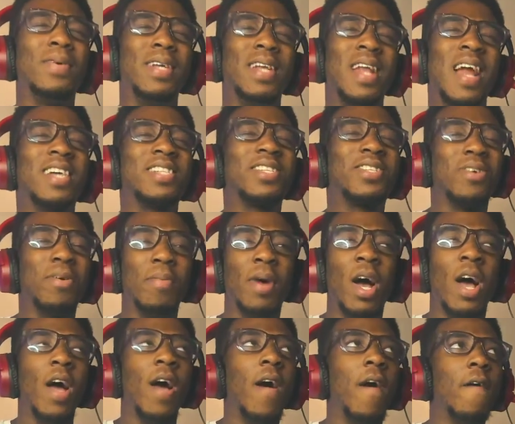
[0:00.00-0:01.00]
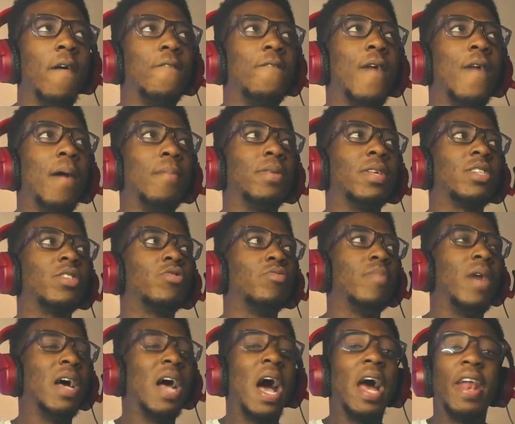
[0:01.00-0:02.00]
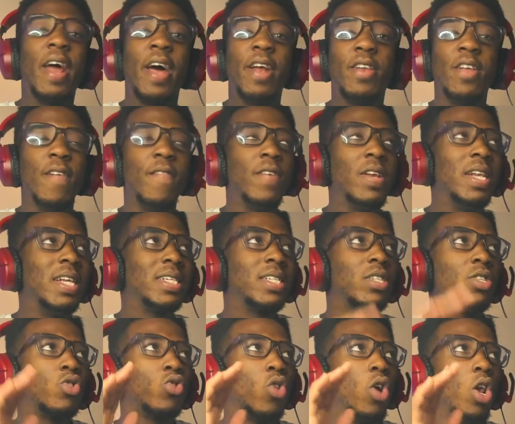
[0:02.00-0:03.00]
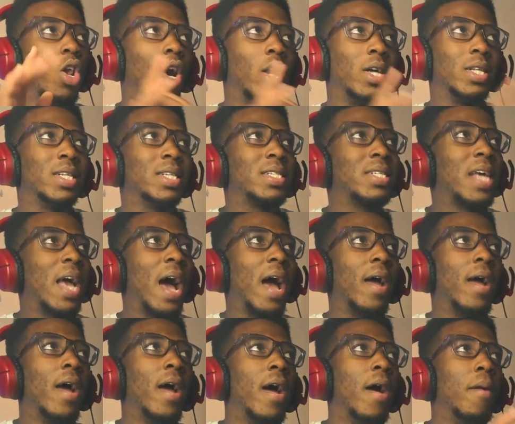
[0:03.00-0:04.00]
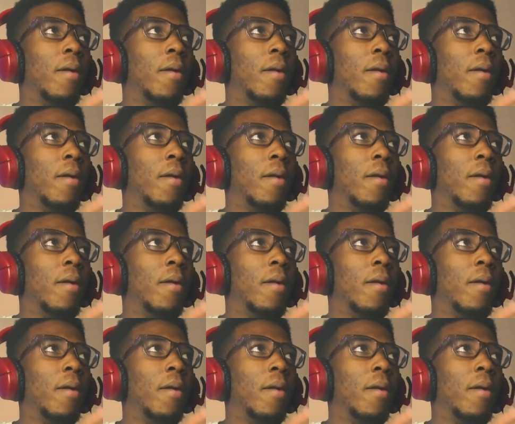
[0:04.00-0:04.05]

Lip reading: like some. Fam, this remind, and I didn't even listen to a lot of this guy,